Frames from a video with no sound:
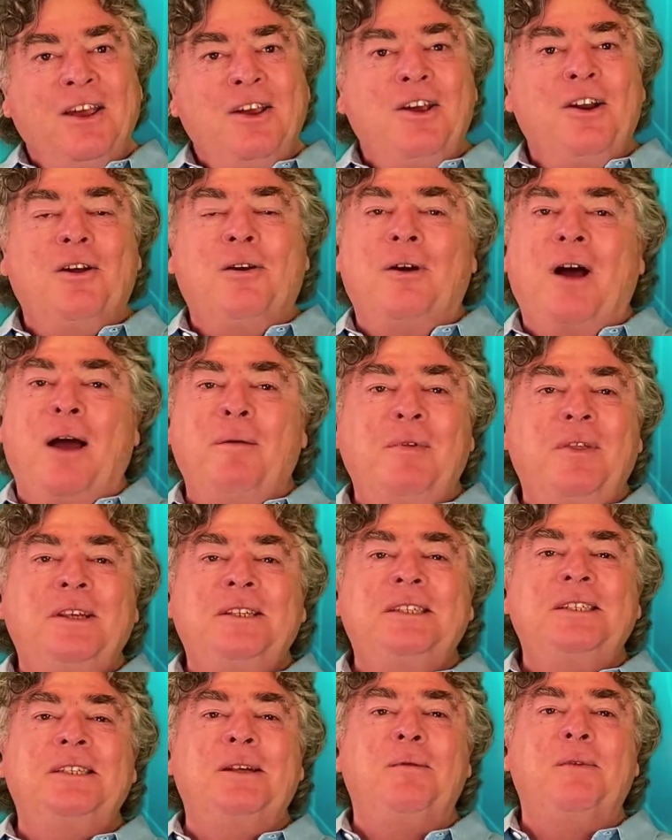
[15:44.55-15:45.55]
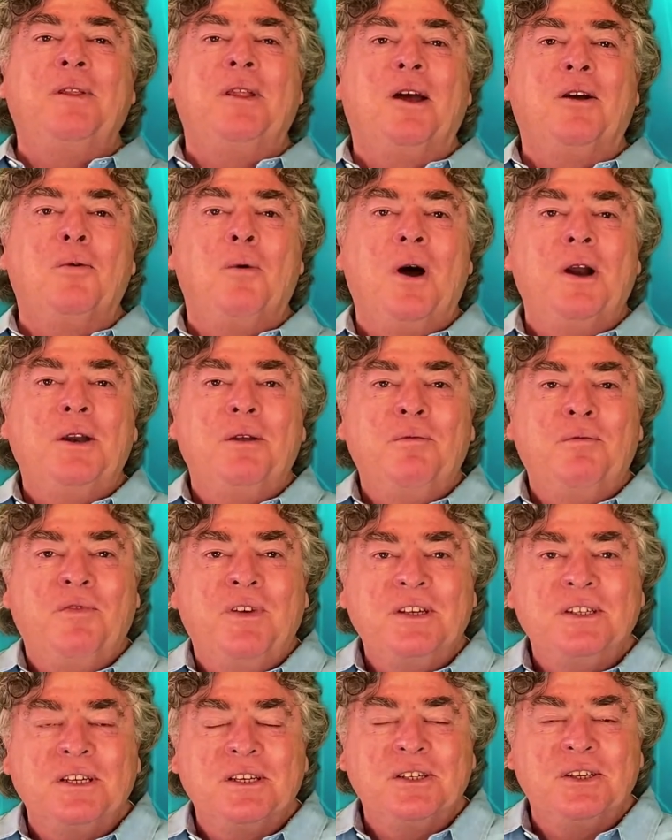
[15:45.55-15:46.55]
This is something that quantum
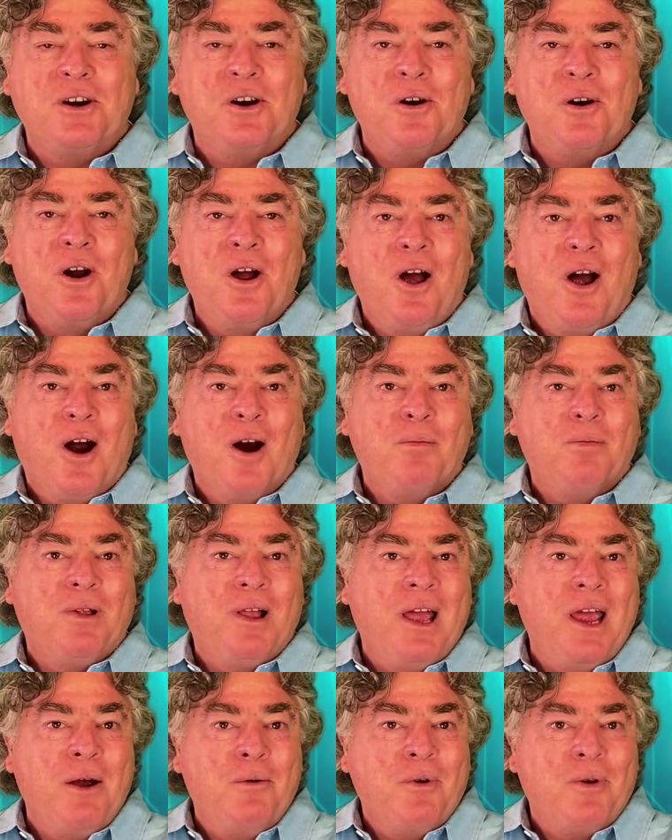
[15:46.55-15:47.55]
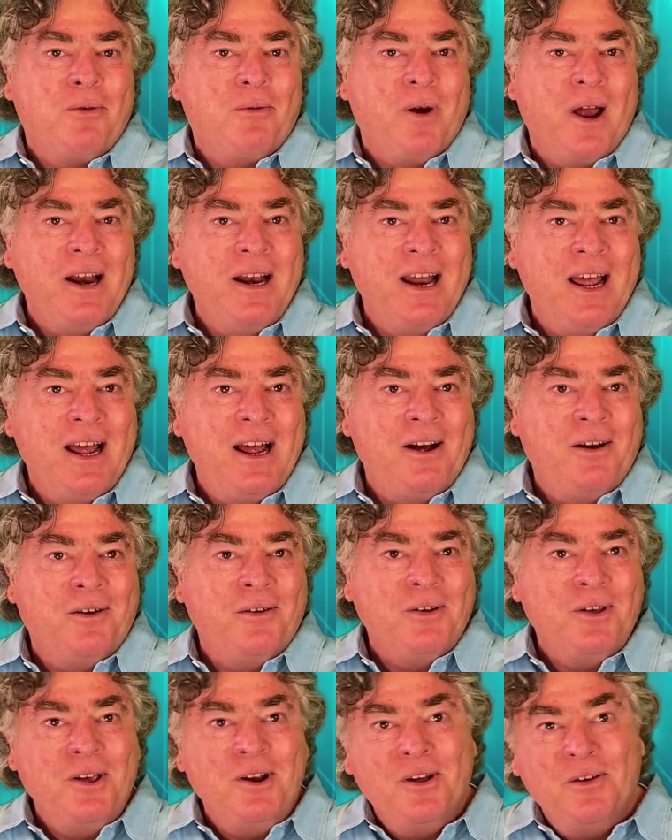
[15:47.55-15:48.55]
physics are playing with right
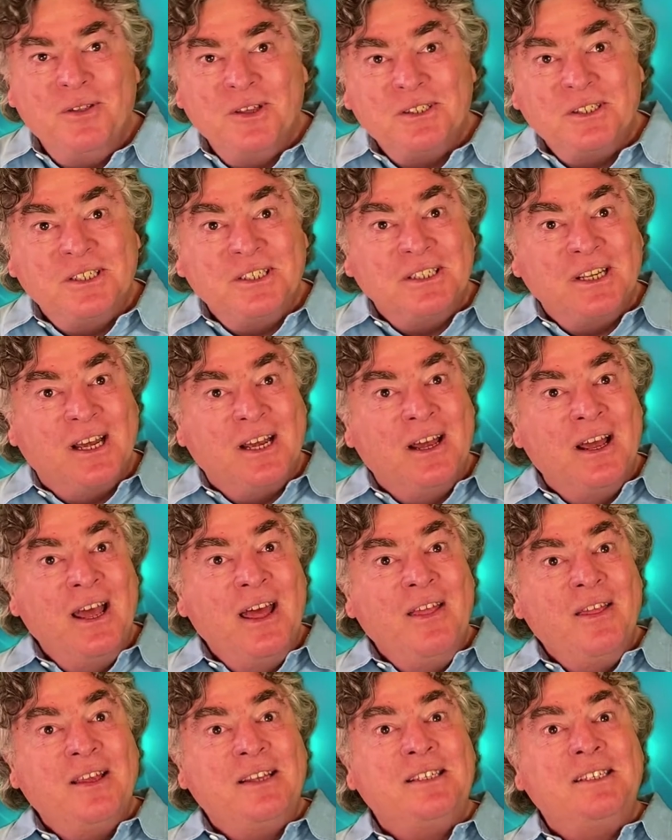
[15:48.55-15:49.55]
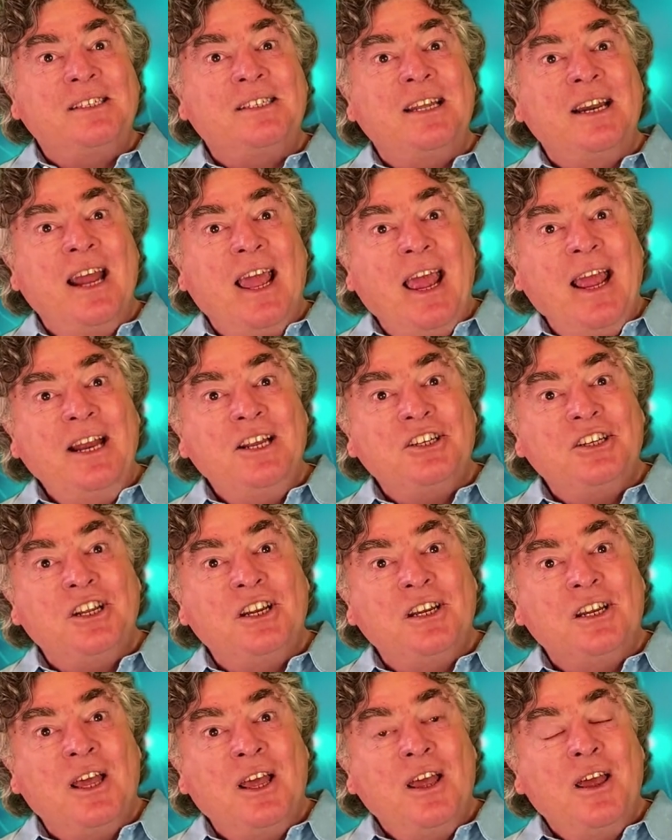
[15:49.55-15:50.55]
now. This is an
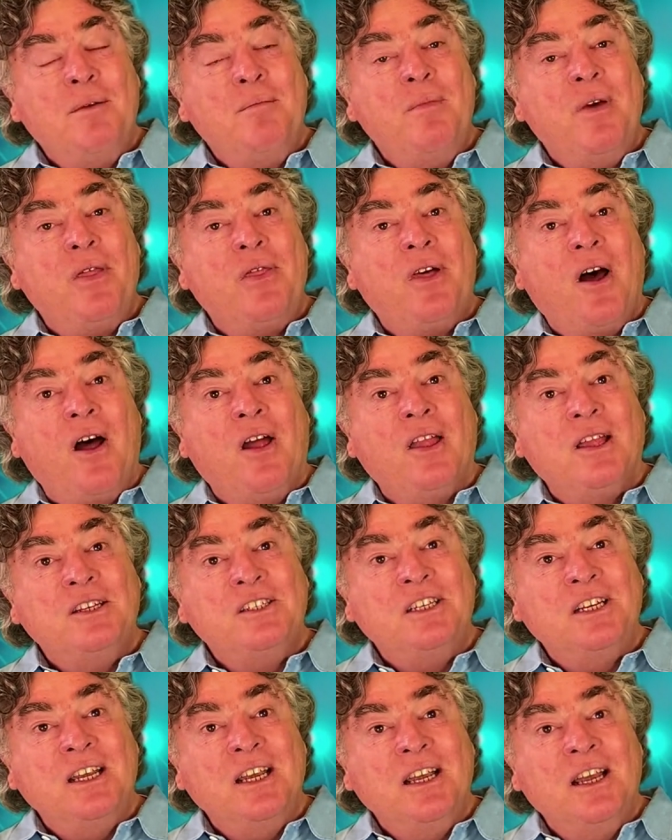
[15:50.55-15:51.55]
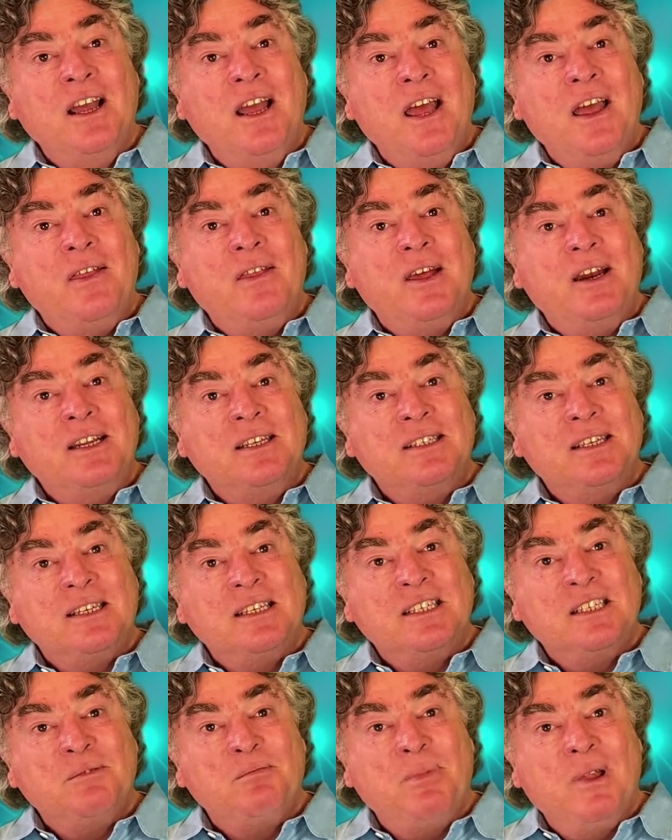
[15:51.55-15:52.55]
ancient mythology that is
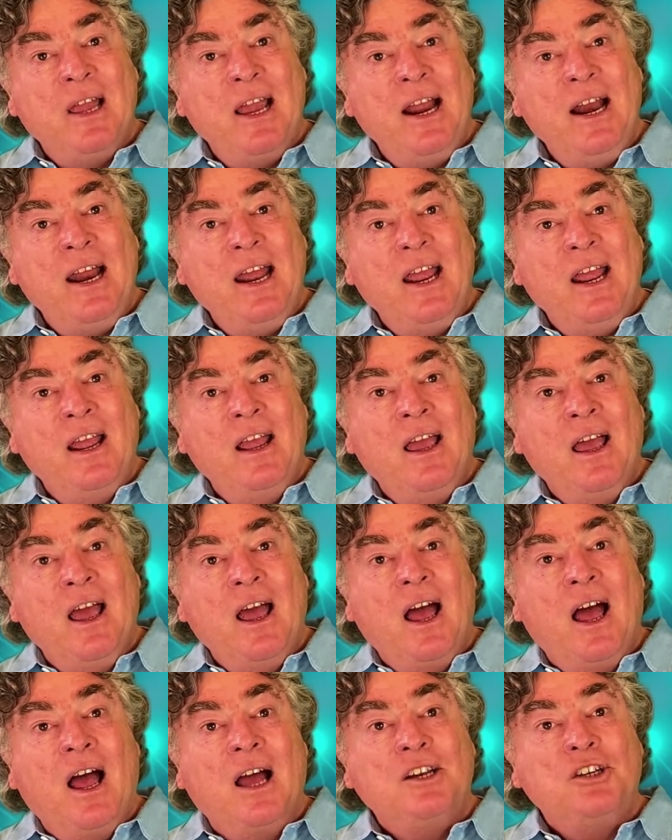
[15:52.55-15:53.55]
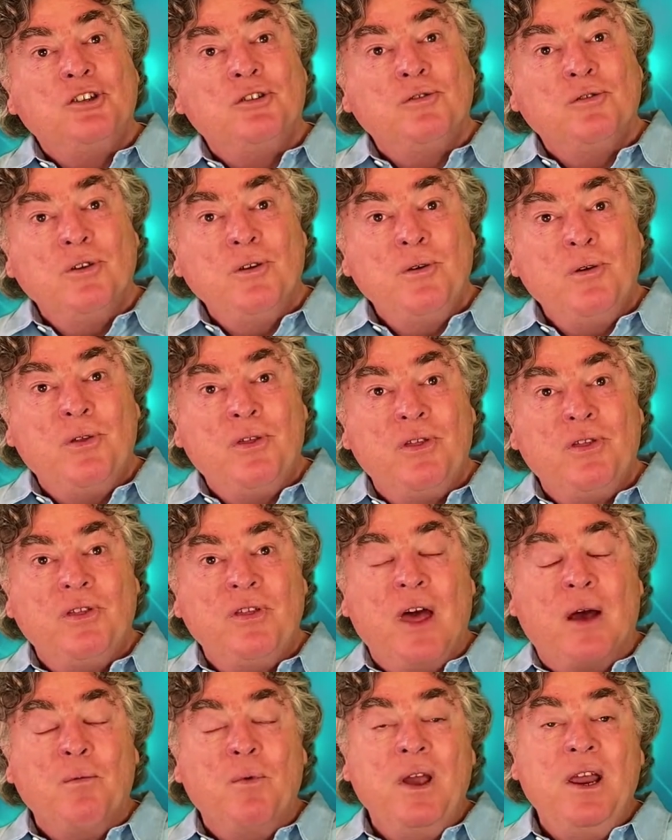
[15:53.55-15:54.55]
explaining a truth
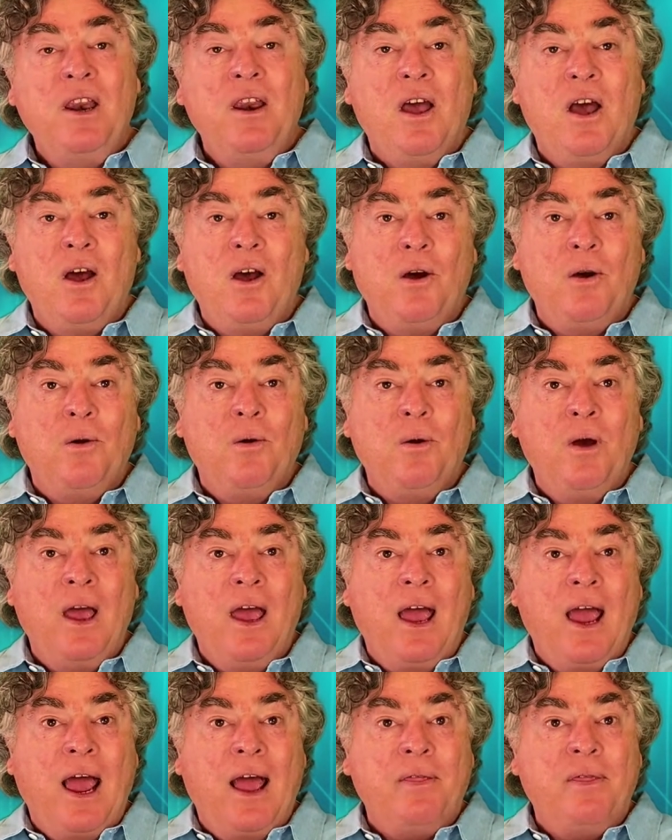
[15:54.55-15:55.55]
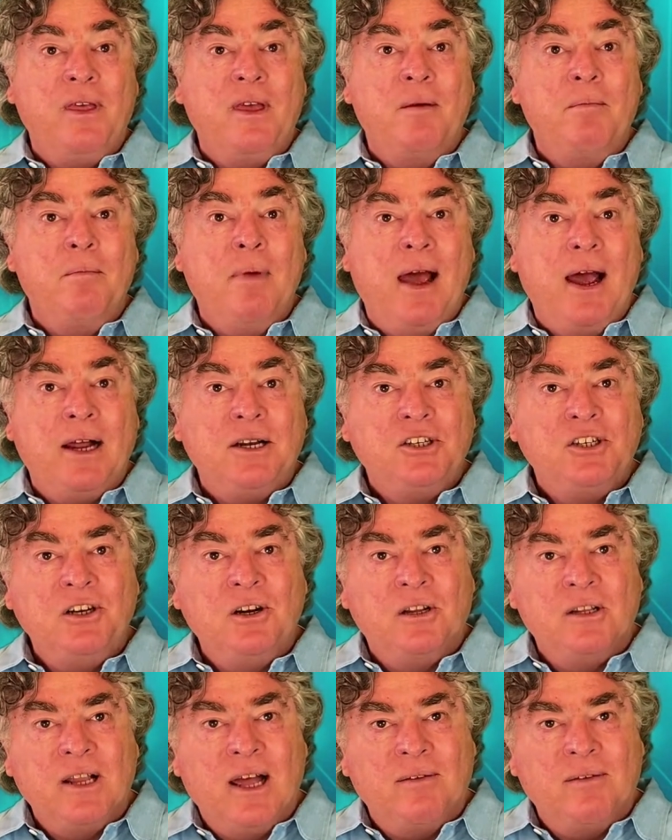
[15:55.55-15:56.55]
that we know at the
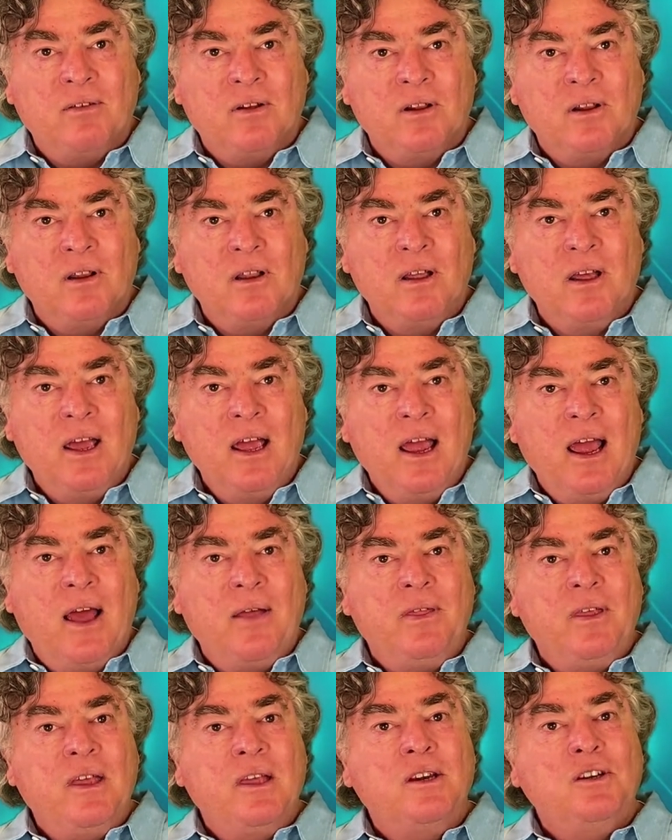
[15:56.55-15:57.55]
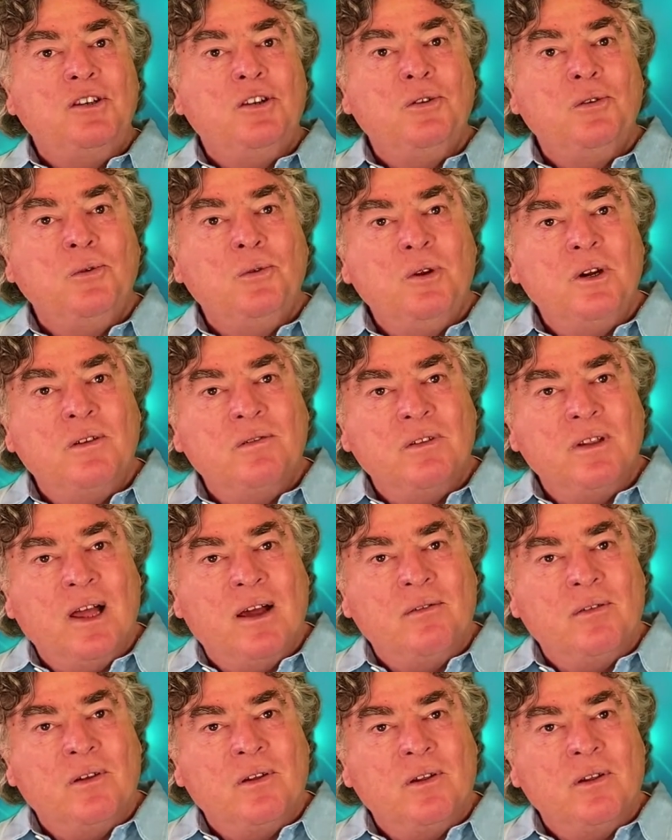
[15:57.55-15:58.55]
imaginal level, at the intuitive
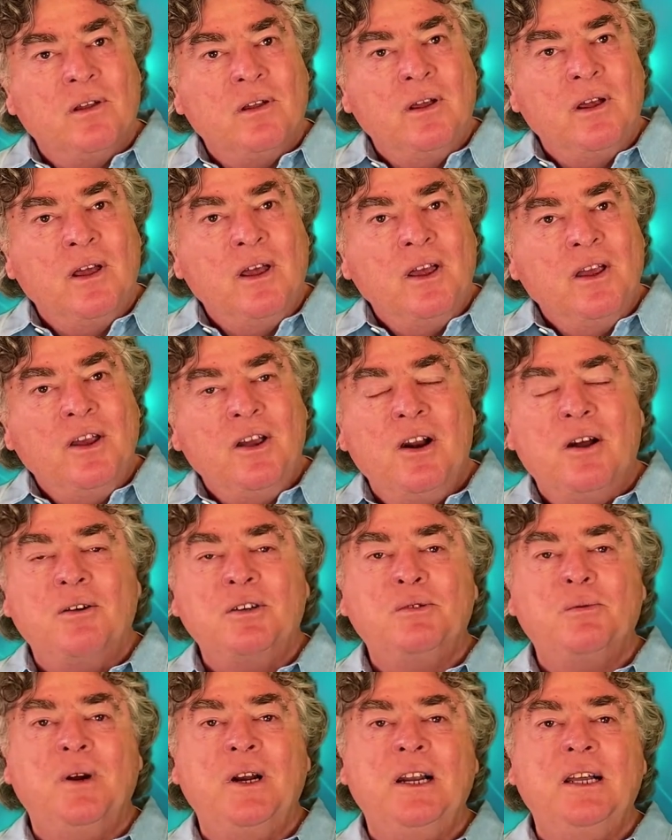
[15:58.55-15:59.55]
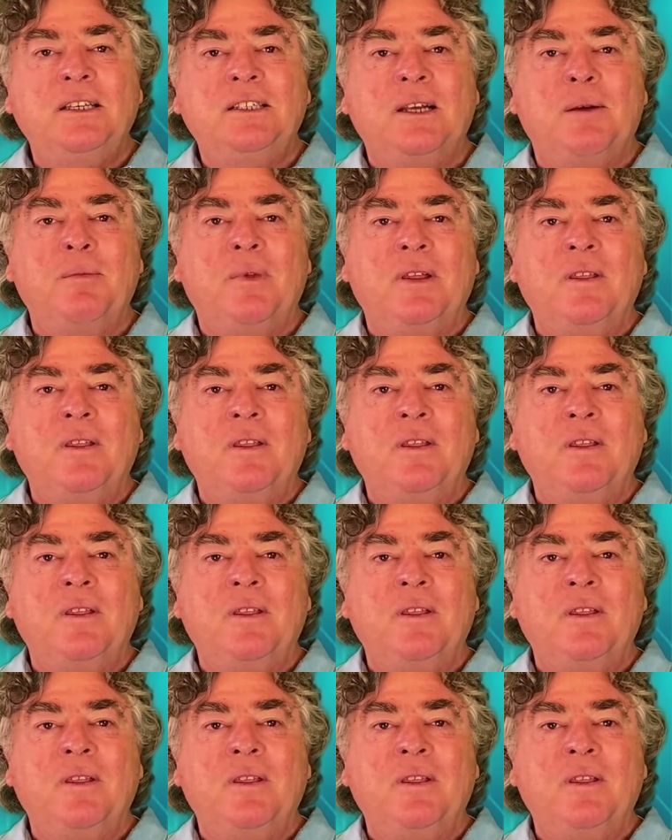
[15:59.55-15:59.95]
level. I was reading something